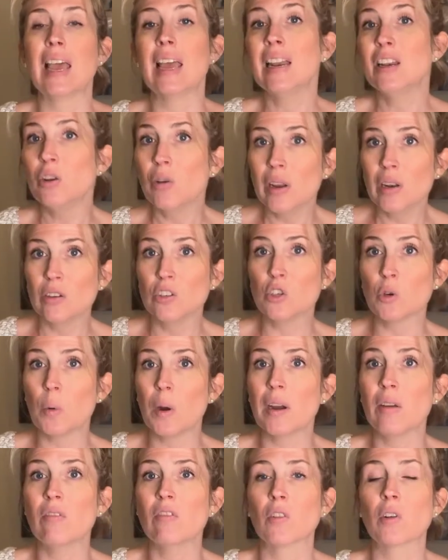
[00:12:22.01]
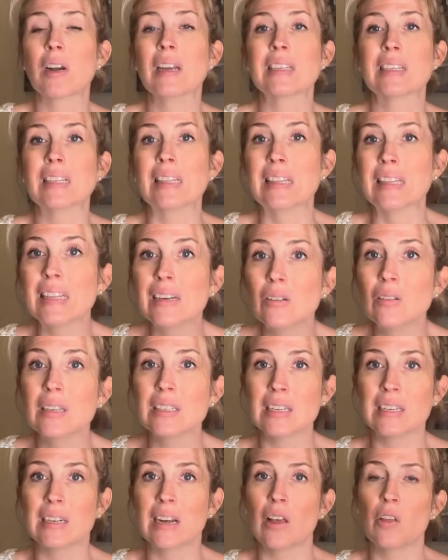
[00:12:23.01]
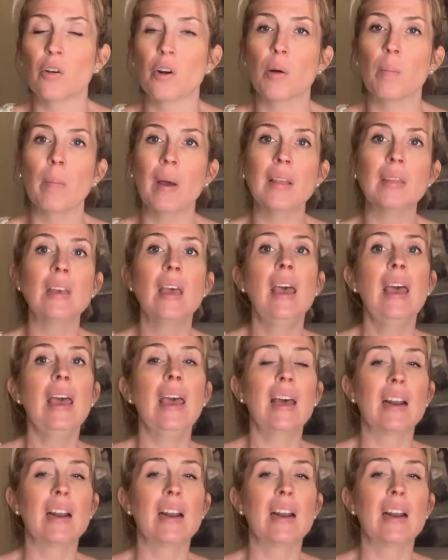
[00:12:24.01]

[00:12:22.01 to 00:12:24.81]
and you can join for as little as a dollar a month.